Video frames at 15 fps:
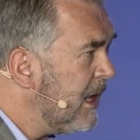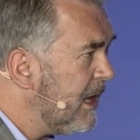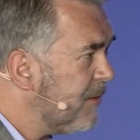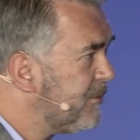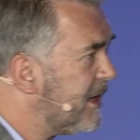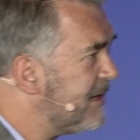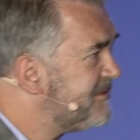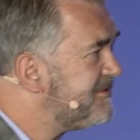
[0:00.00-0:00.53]
And
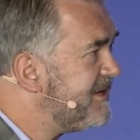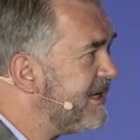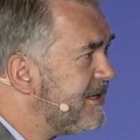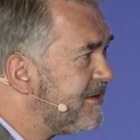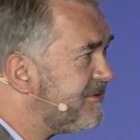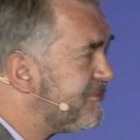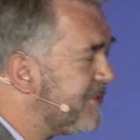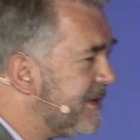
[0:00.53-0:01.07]
when I see
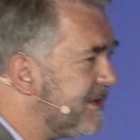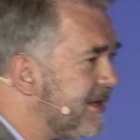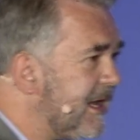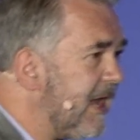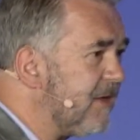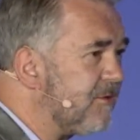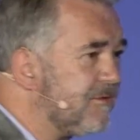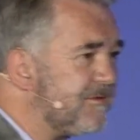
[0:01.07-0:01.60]
industry
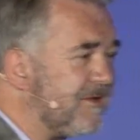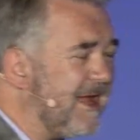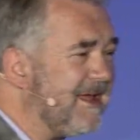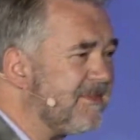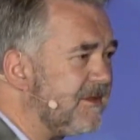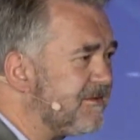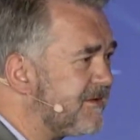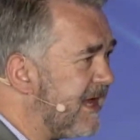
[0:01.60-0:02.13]
indicators
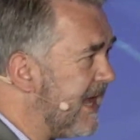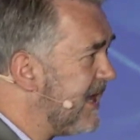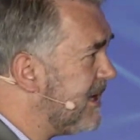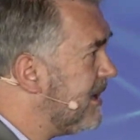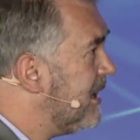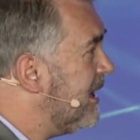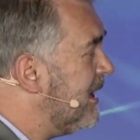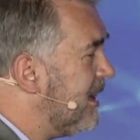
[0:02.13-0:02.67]
like this, gang,
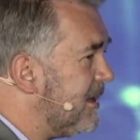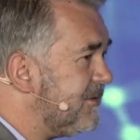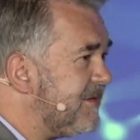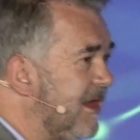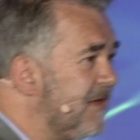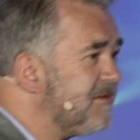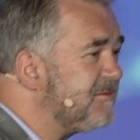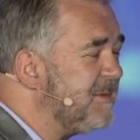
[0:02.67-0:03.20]
it
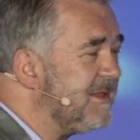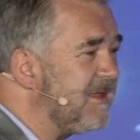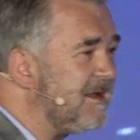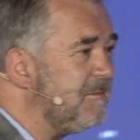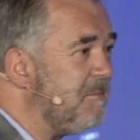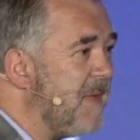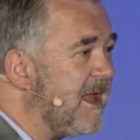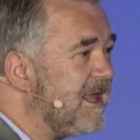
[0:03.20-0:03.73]
tells me that
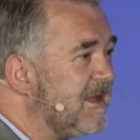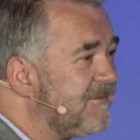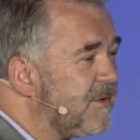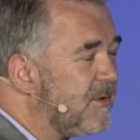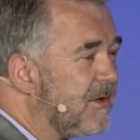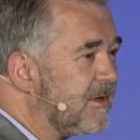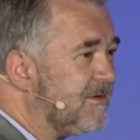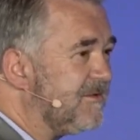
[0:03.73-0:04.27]
in many of our
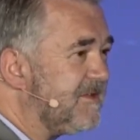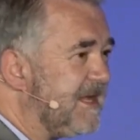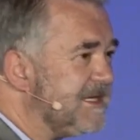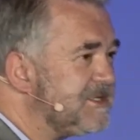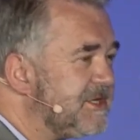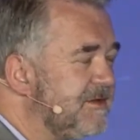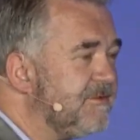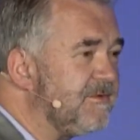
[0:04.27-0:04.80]

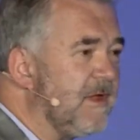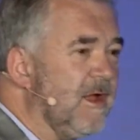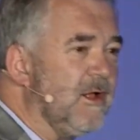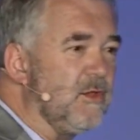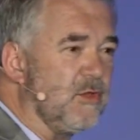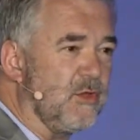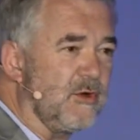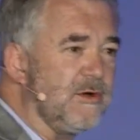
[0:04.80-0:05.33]
organizations,
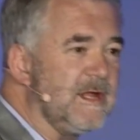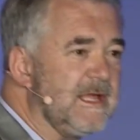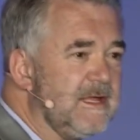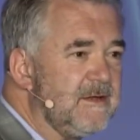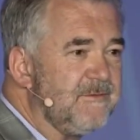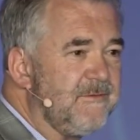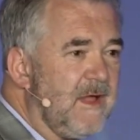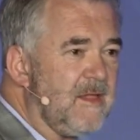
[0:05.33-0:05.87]
learning
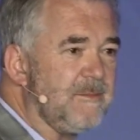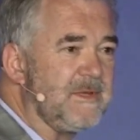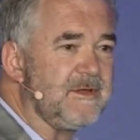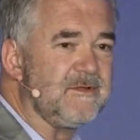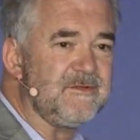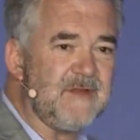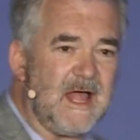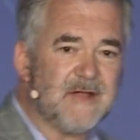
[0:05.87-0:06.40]
and development
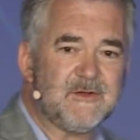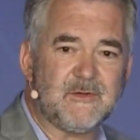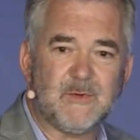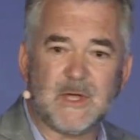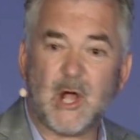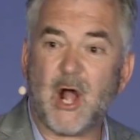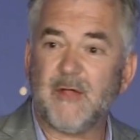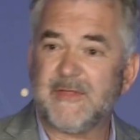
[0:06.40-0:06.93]
is not
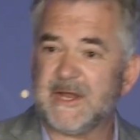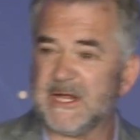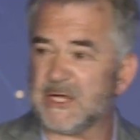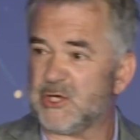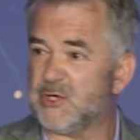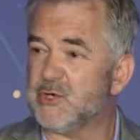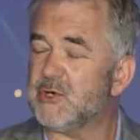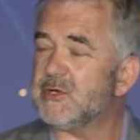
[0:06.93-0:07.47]
doing all that
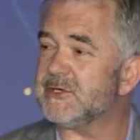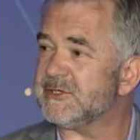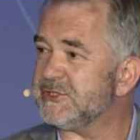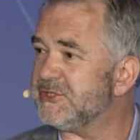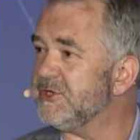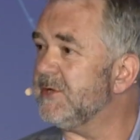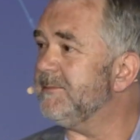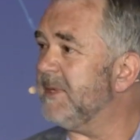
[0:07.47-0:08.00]
it could or
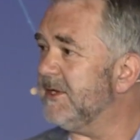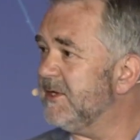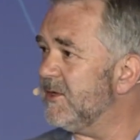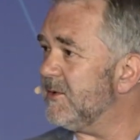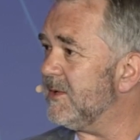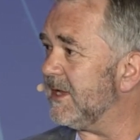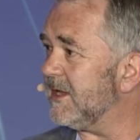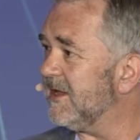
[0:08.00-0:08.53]
should be
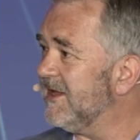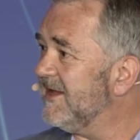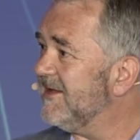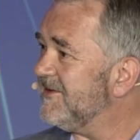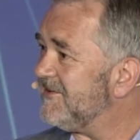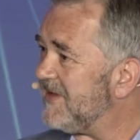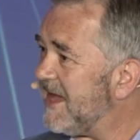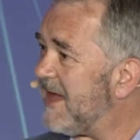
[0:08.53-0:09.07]
doing
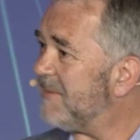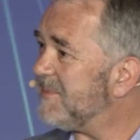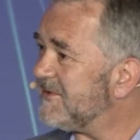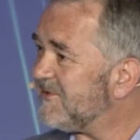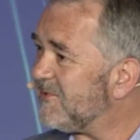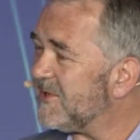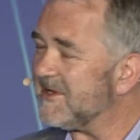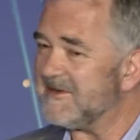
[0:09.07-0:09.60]
to help
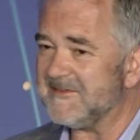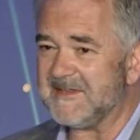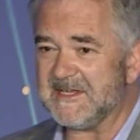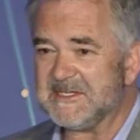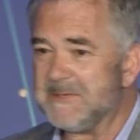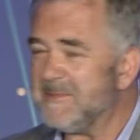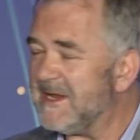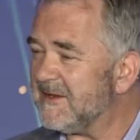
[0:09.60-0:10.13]
its
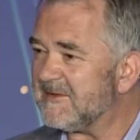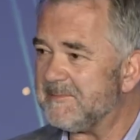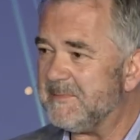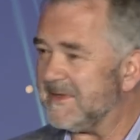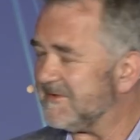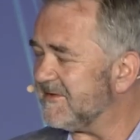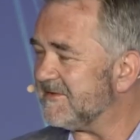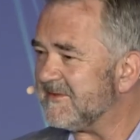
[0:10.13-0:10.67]
organization meet its
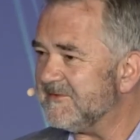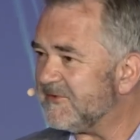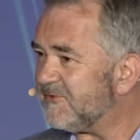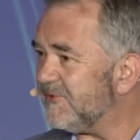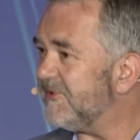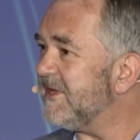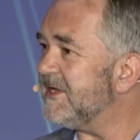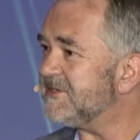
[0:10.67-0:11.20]
business and
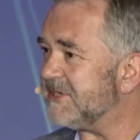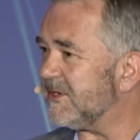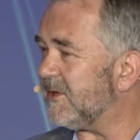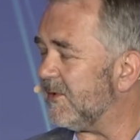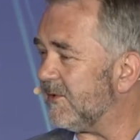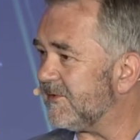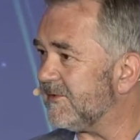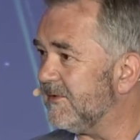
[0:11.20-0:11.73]
strategic
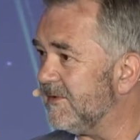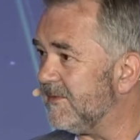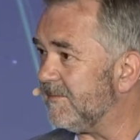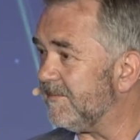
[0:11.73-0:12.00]
goals.